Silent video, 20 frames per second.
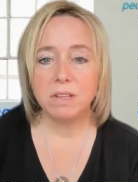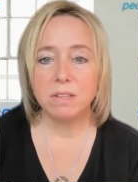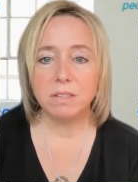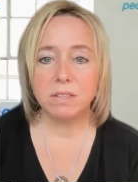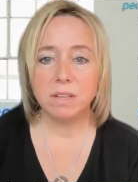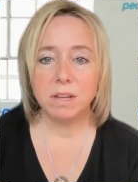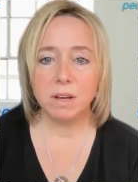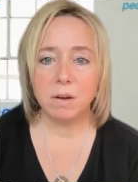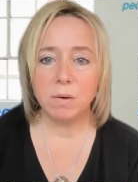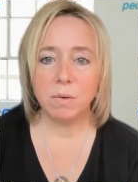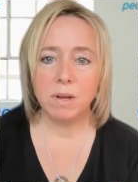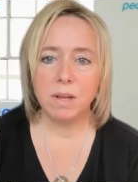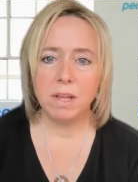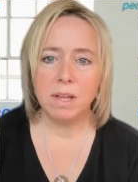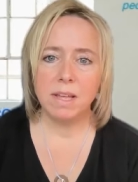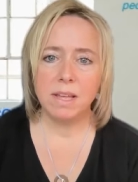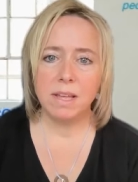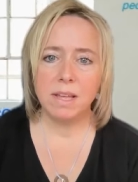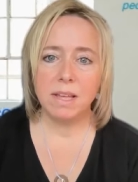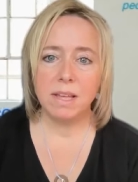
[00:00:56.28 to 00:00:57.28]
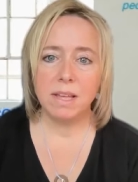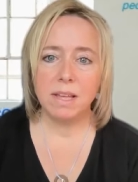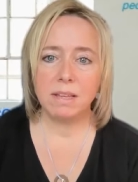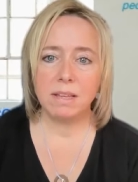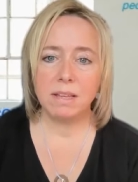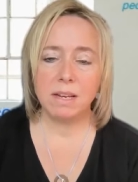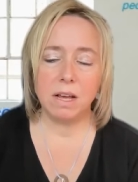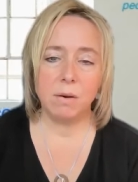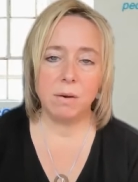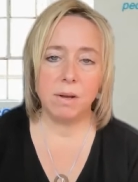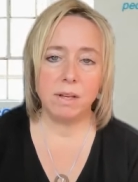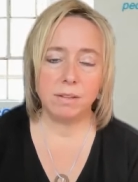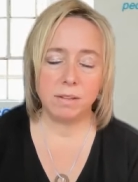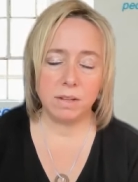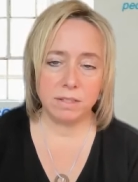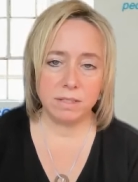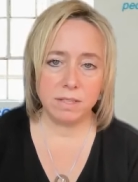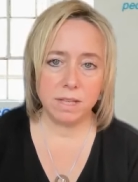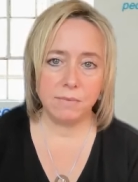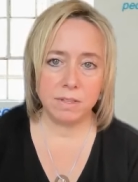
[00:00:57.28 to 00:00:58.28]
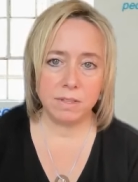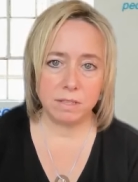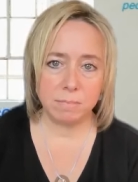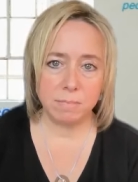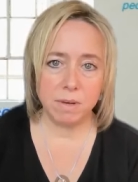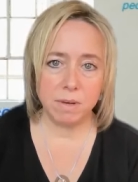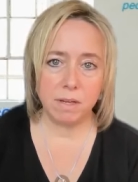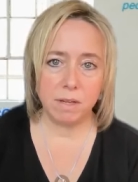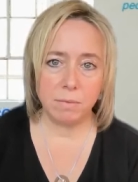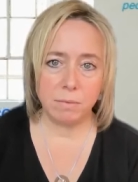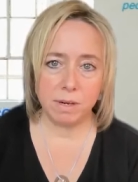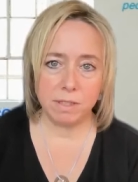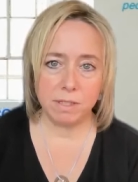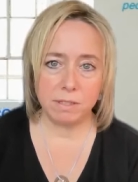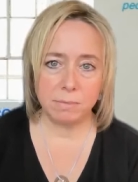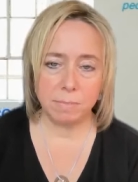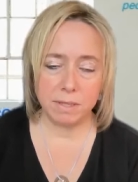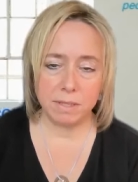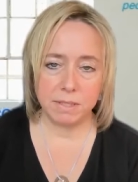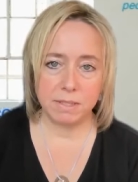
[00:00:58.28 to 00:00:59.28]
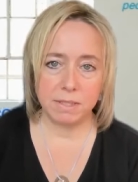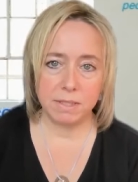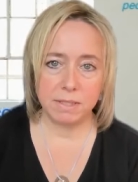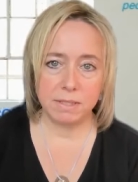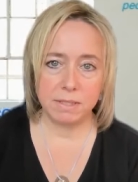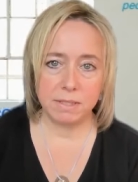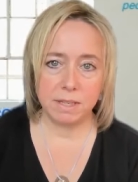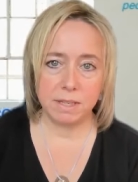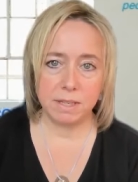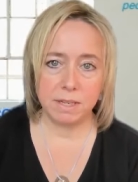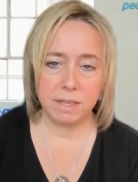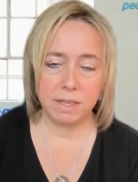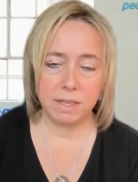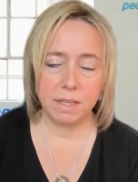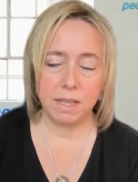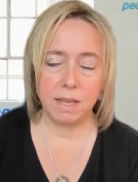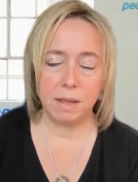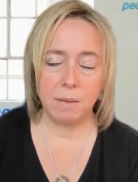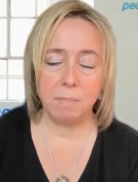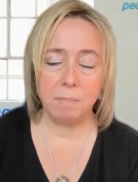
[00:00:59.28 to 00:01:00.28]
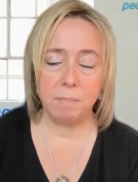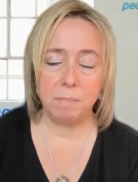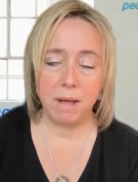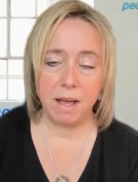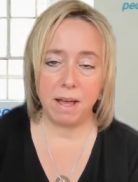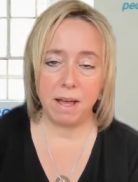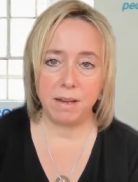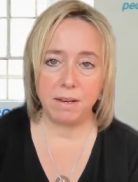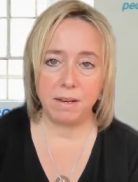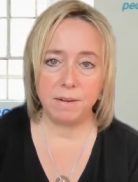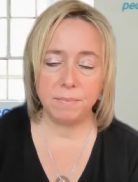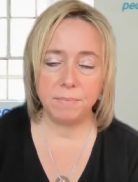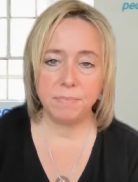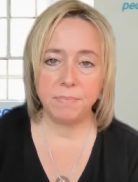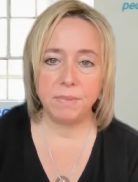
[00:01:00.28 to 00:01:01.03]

So you know, it does have its monkey wrench business in a claim, but